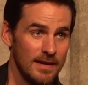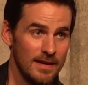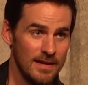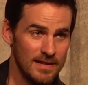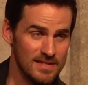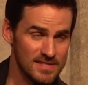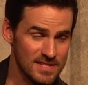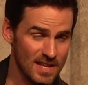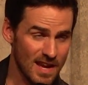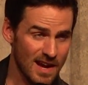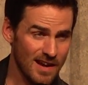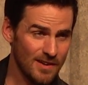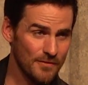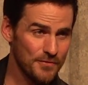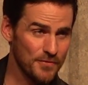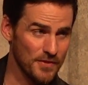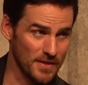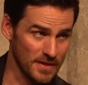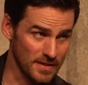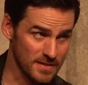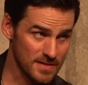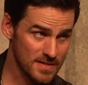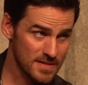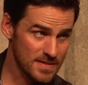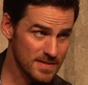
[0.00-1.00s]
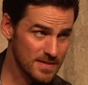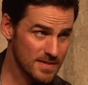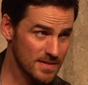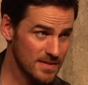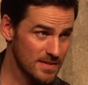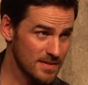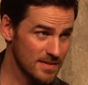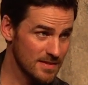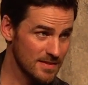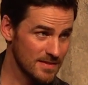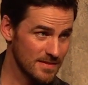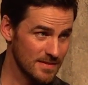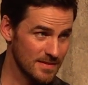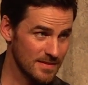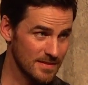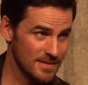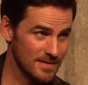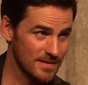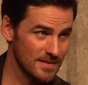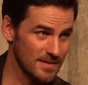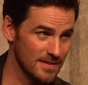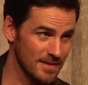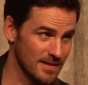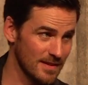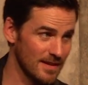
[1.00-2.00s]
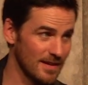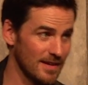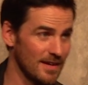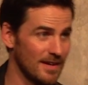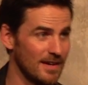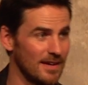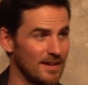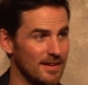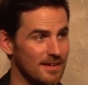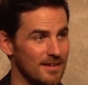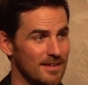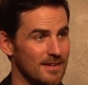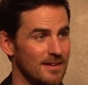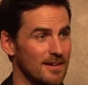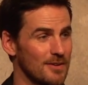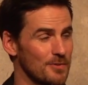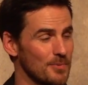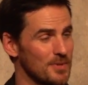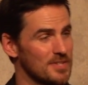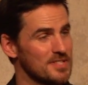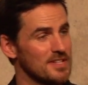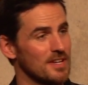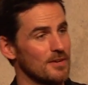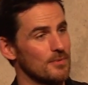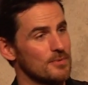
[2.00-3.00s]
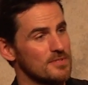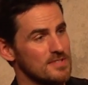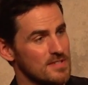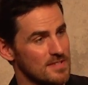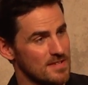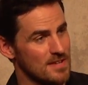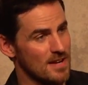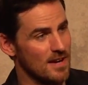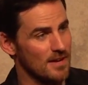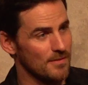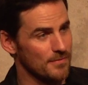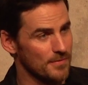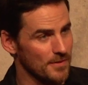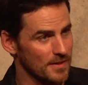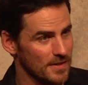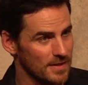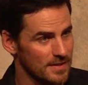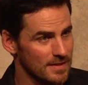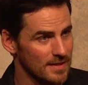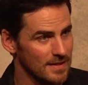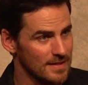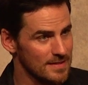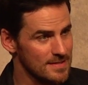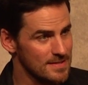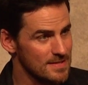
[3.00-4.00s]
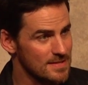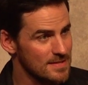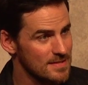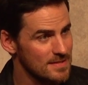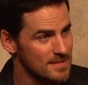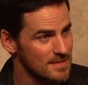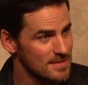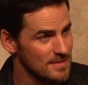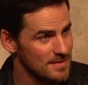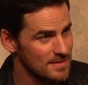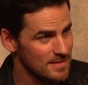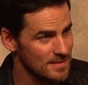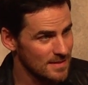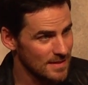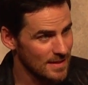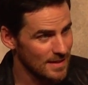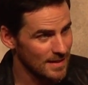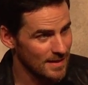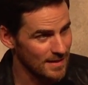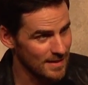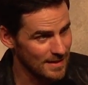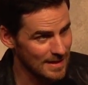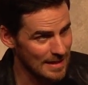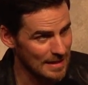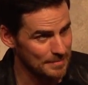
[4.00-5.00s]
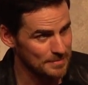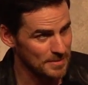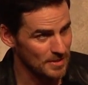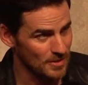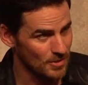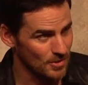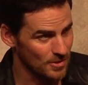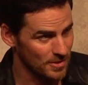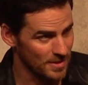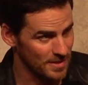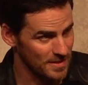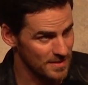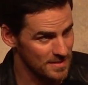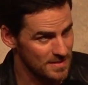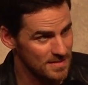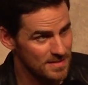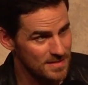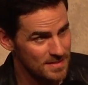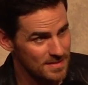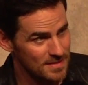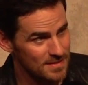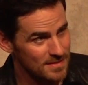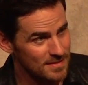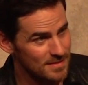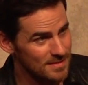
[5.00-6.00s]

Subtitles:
His confidence. I wish I was as confident as Captain Hook is.